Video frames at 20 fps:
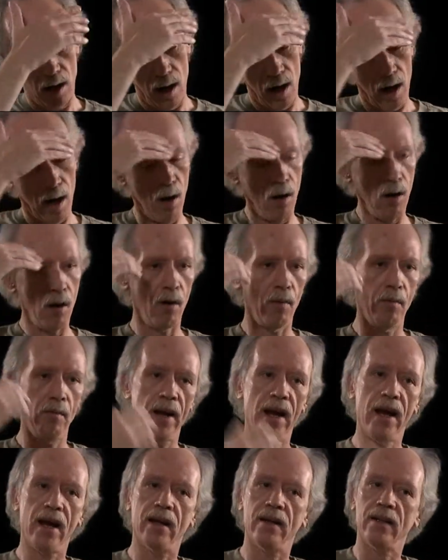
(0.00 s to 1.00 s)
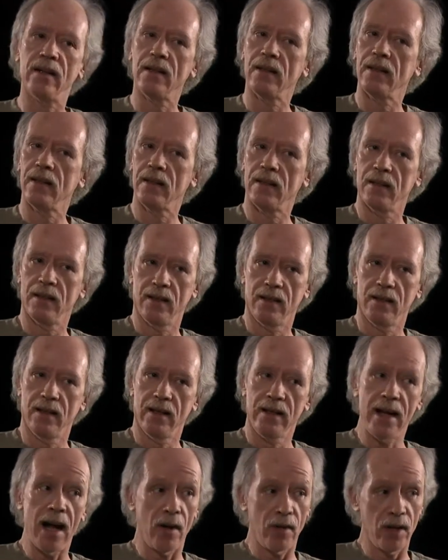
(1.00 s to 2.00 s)
oh, man.
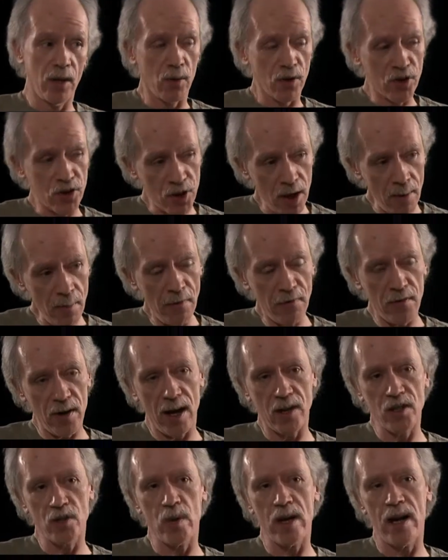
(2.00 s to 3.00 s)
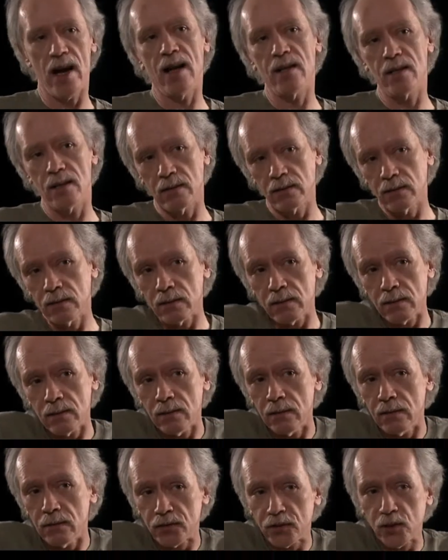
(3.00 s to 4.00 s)
Now, there were some effects we had
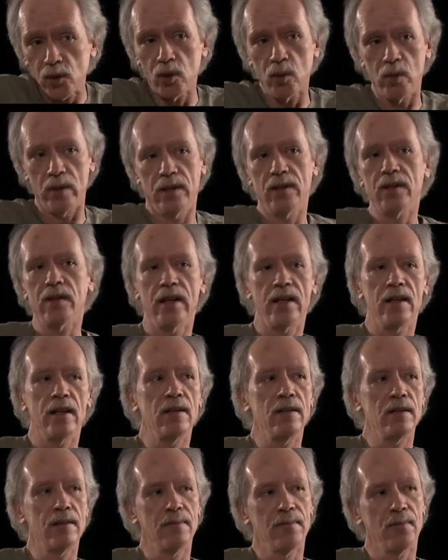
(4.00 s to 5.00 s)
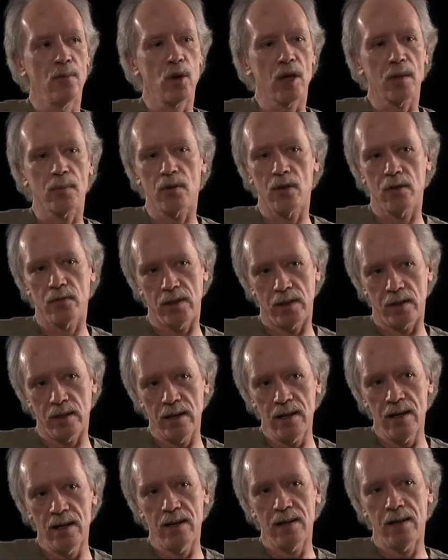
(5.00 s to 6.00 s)
to fool with. They didn't work
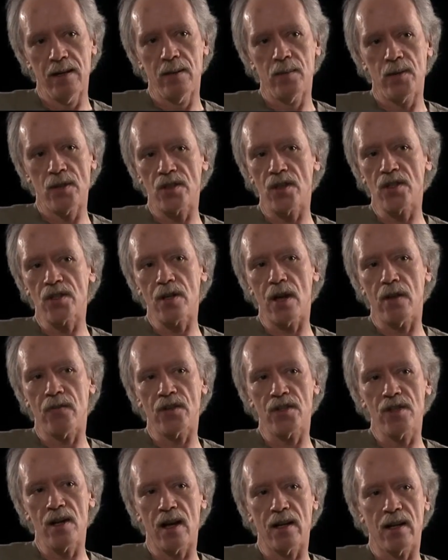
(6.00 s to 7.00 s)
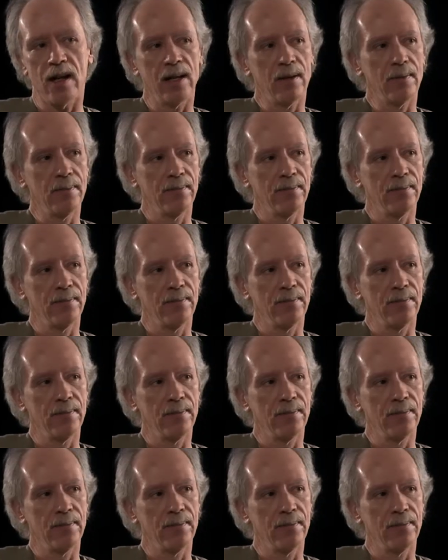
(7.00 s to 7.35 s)
perfectly. Because this stuff is not like